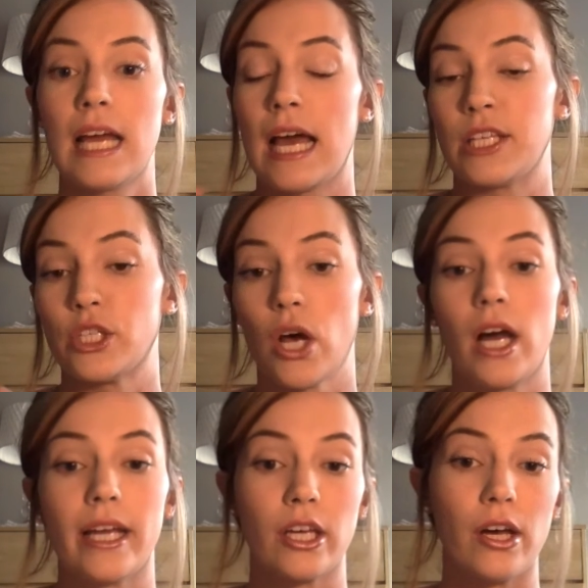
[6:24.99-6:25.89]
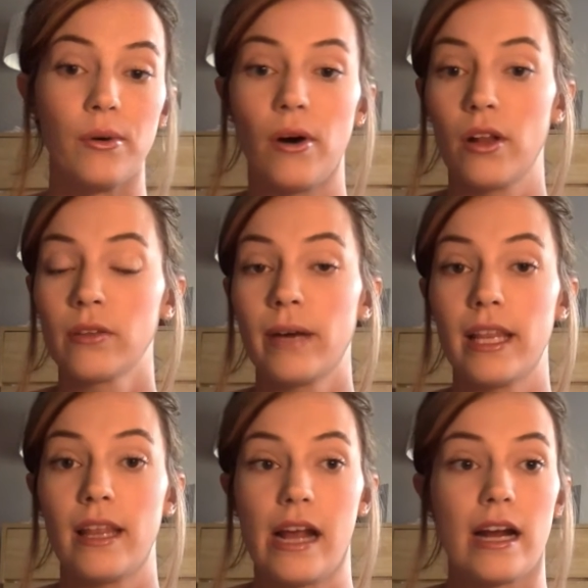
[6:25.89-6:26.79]
I saw it go all the way
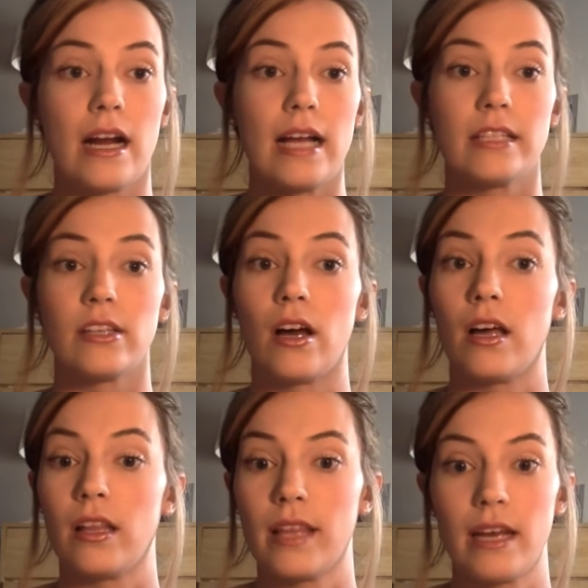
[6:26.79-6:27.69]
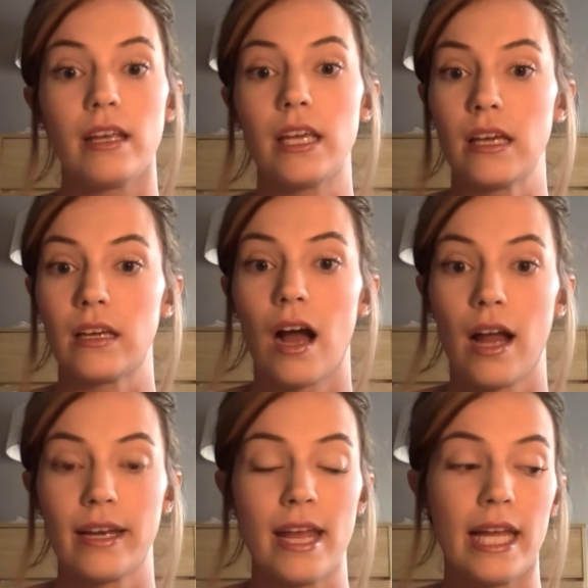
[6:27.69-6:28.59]
there. I saw that he had
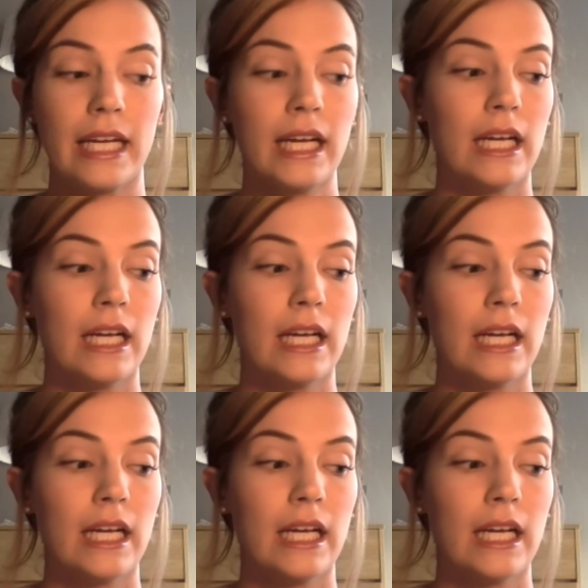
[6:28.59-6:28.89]
gotten it.